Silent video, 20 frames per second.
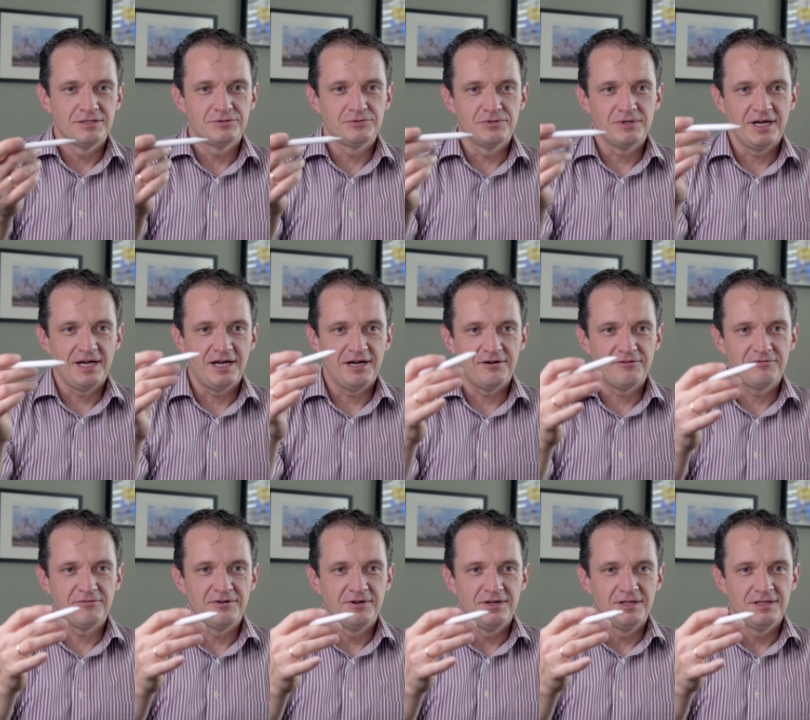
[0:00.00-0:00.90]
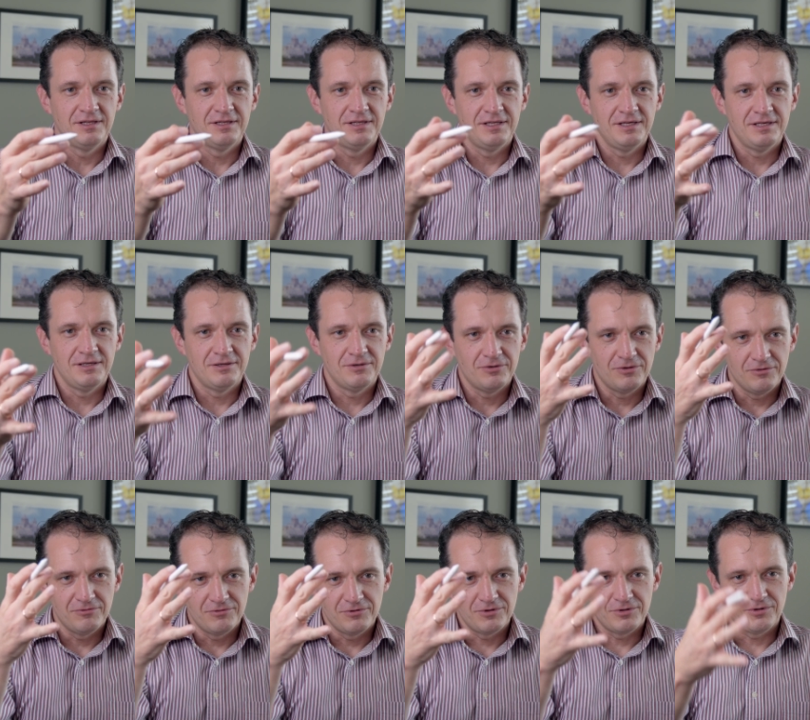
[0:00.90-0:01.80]
to have the
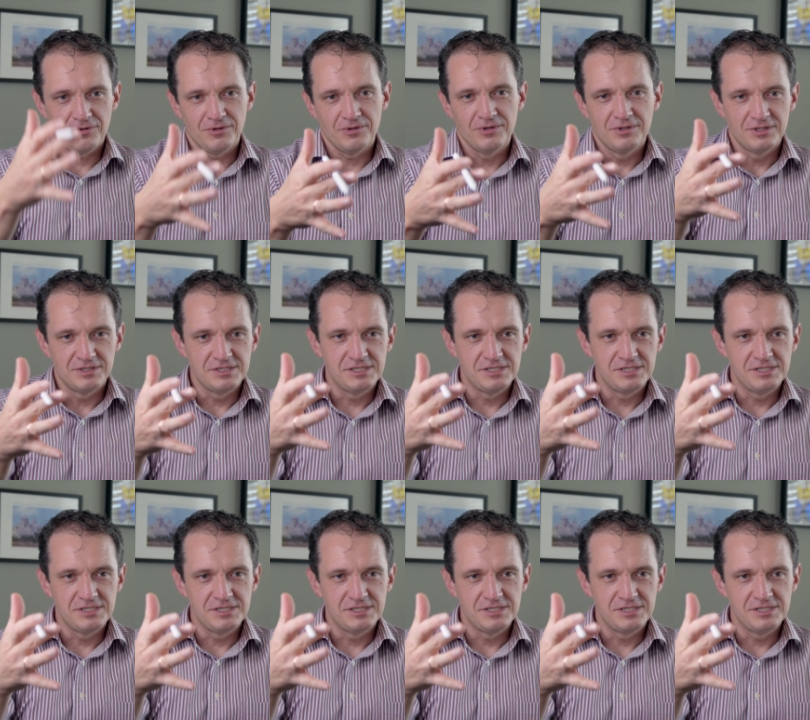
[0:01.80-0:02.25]
overall